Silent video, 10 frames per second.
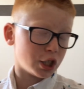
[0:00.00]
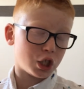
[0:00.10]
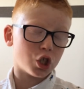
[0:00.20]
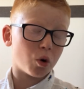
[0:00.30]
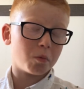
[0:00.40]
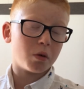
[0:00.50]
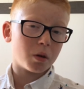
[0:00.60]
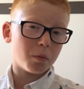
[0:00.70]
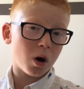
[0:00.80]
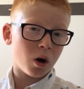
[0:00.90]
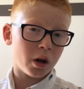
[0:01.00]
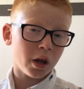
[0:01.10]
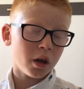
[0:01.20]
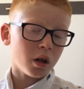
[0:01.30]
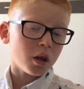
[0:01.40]
just don't put them
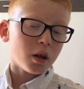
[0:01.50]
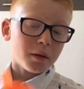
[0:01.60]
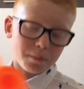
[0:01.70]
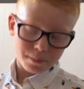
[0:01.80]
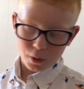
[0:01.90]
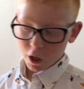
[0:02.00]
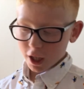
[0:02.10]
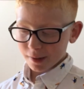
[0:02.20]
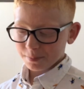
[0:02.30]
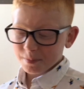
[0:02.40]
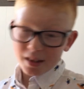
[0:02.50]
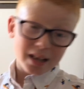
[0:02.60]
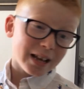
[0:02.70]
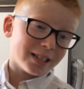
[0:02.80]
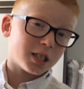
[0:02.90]
on, but
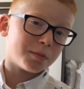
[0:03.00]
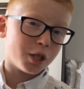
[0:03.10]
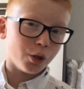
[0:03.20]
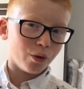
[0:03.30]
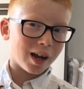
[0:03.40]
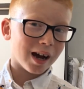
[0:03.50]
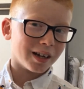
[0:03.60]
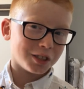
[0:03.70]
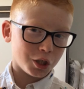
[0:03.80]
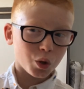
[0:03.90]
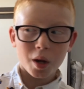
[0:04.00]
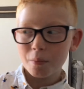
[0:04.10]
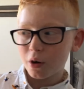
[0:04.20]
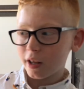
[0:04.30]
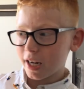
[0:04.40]
it's up to you guys. You can
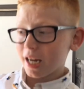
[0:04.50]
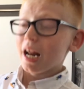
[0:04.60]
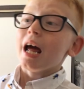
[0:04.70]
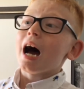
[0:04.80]
put it in.